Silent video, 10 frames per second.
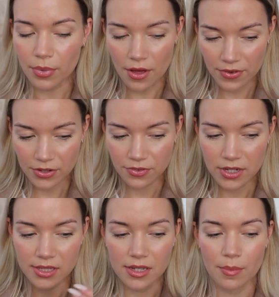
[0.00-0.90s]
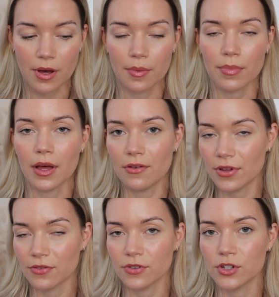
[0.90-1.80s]
perfect for the summer,
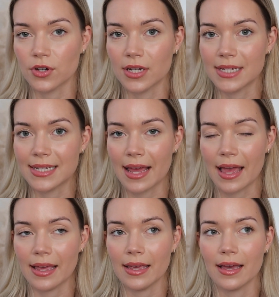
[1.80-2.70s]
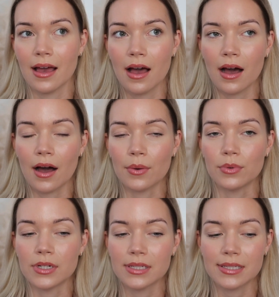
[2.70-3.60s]
perfect for during the day. I
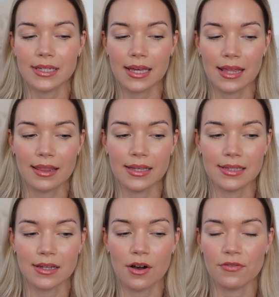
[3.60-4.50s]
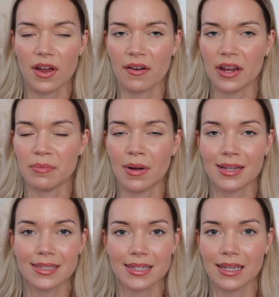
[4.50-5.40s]
wouldn't say that these are very
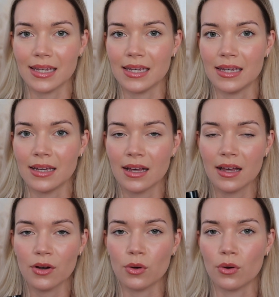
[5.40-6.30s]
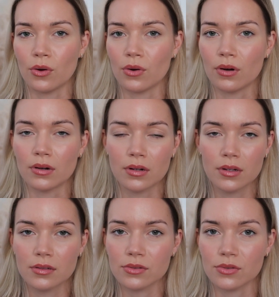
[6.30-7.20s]
musky or
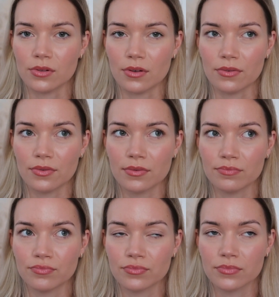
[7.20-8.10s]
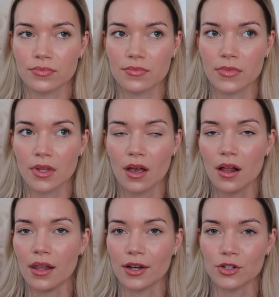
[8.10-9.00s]
sort of
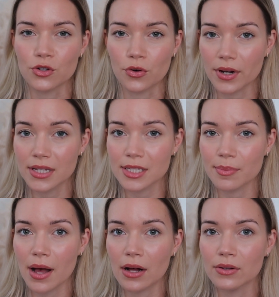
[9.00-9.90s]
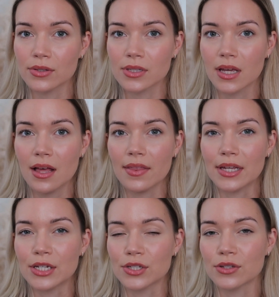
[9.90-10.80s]
luxurious smells.
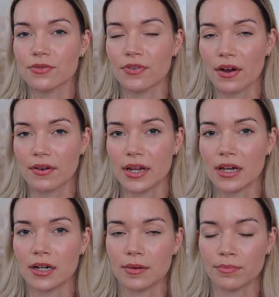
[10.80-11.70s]
They're just very